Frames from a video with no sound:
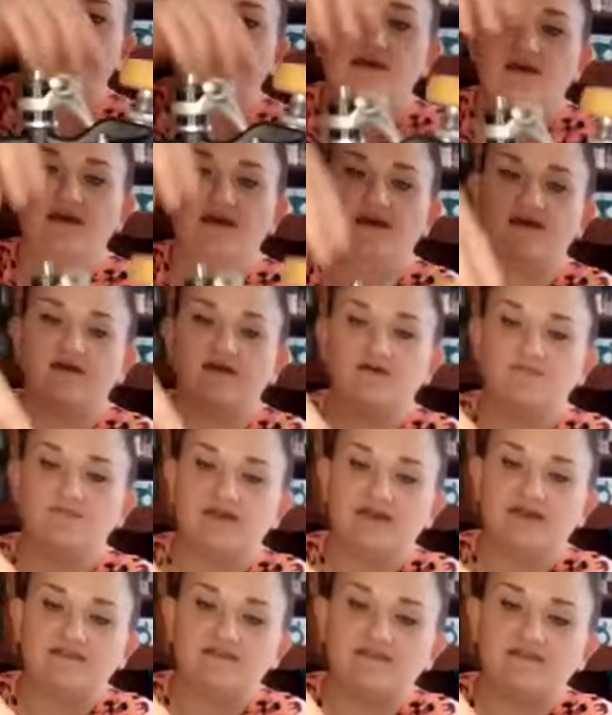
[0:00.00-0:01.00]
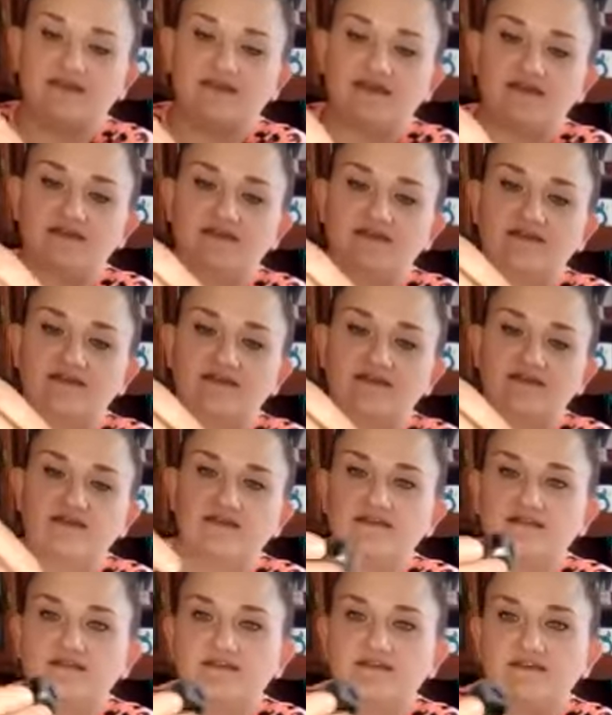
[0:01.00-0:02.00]
And then
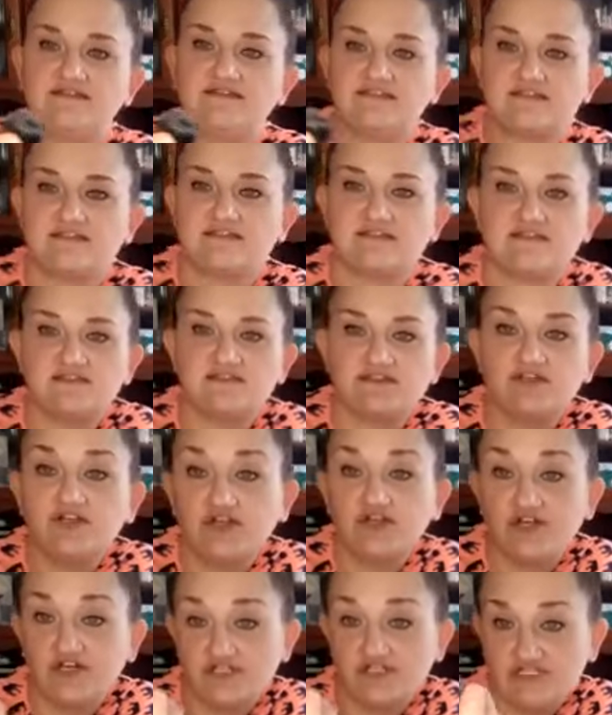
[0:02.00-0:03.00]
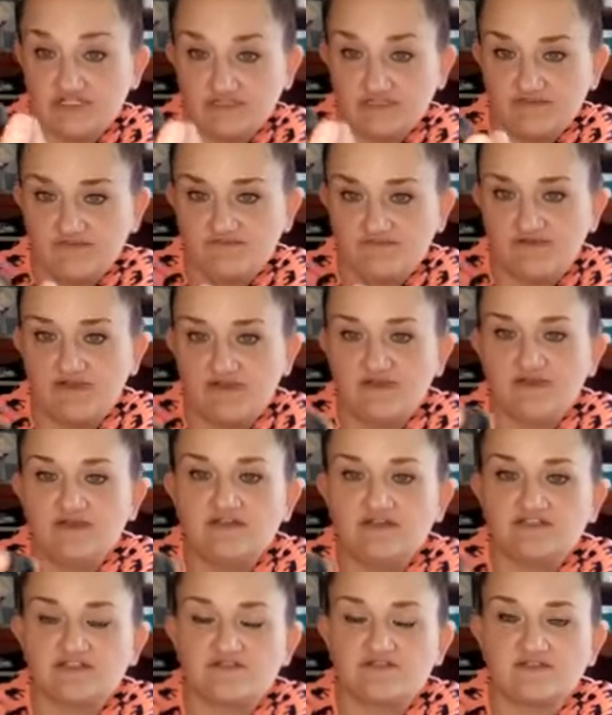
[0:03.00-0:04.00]
this is your cushion.
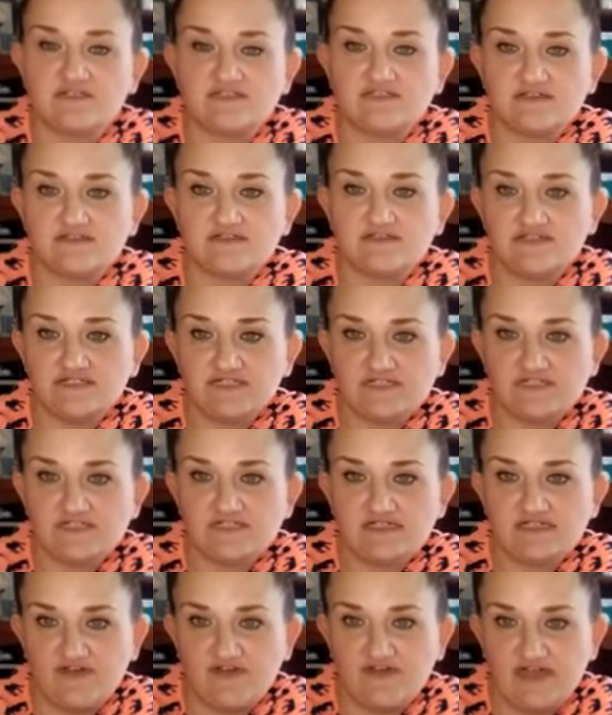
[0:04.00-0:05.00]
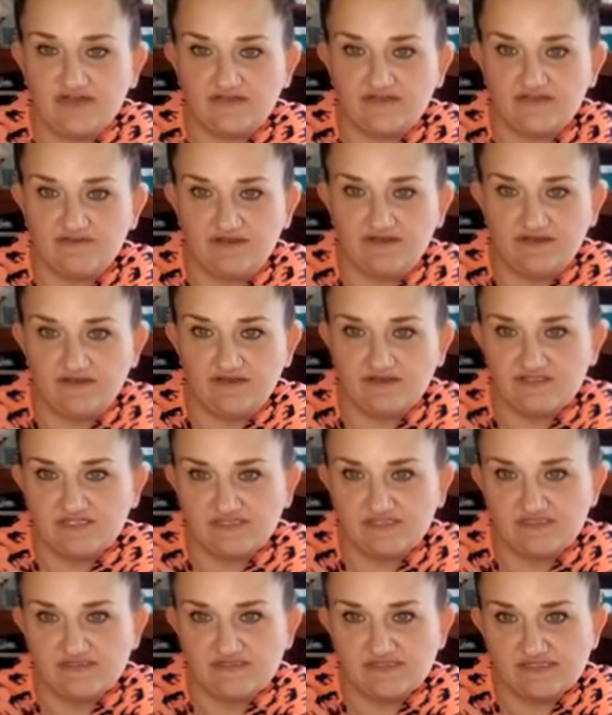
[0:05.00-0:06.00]
So these are just the factory
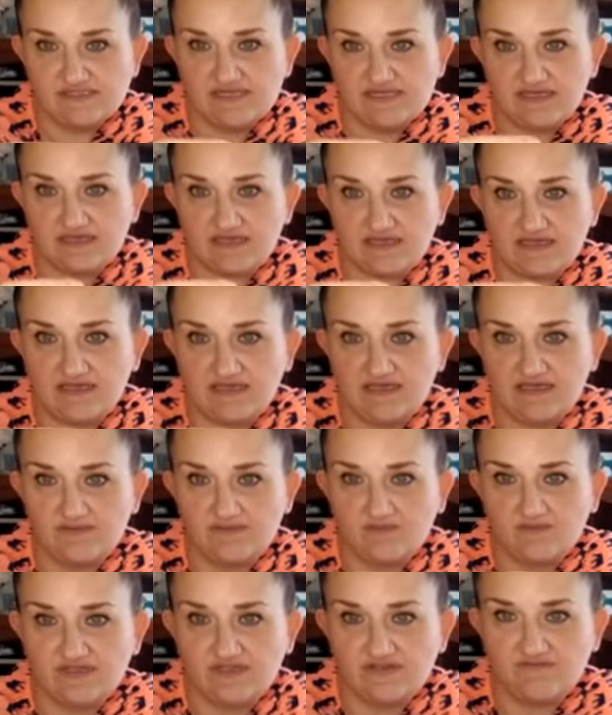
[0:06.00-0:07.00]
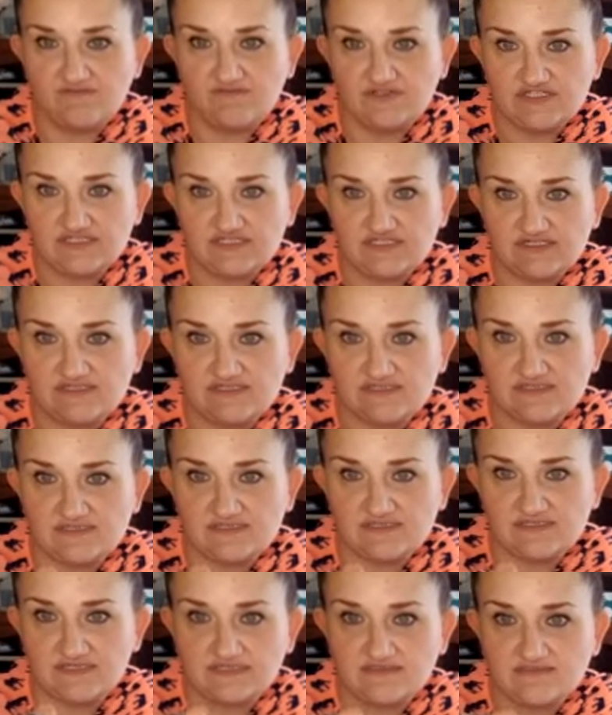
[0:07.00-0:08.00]
cushions that came with Vicious's
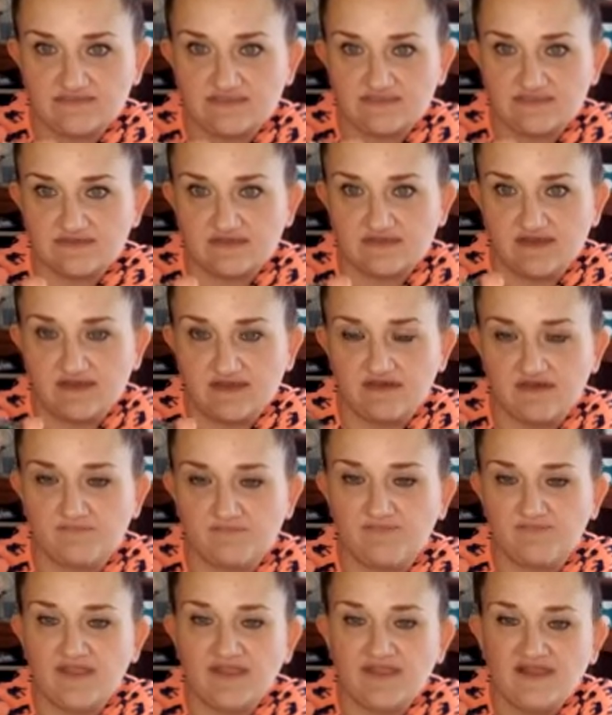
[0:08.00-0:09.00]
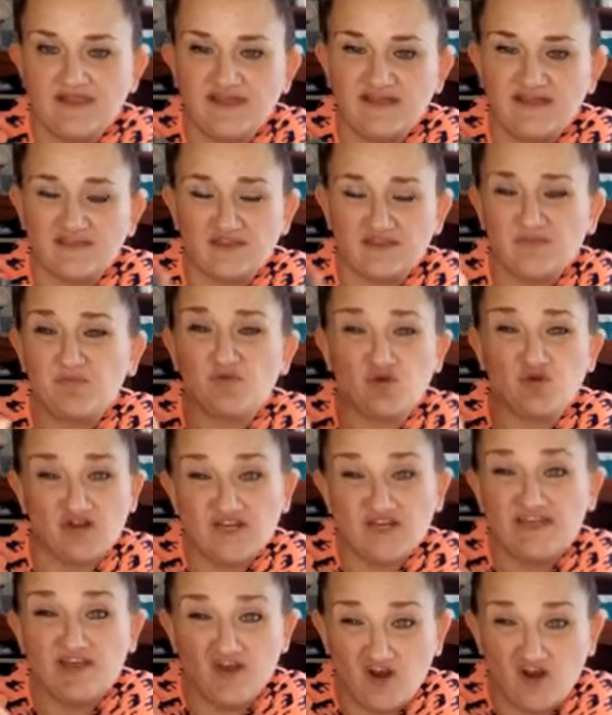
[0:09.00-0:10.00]
skates. They're
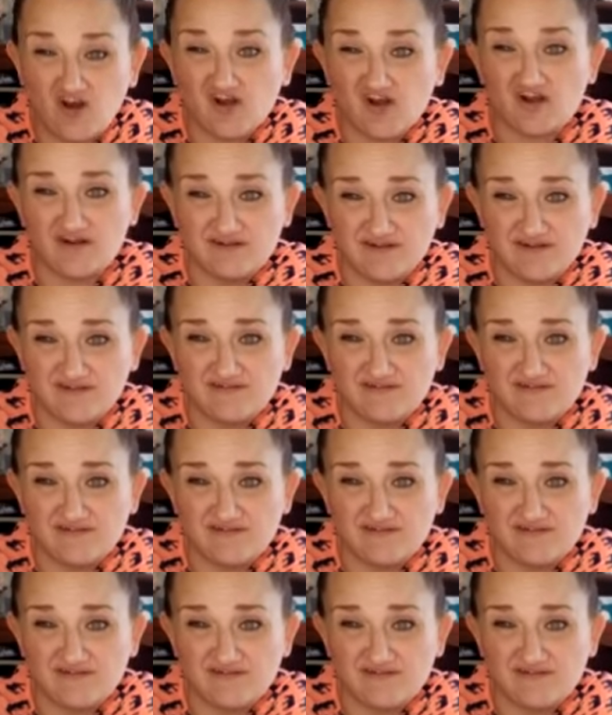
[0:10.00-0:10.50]
pretty hard.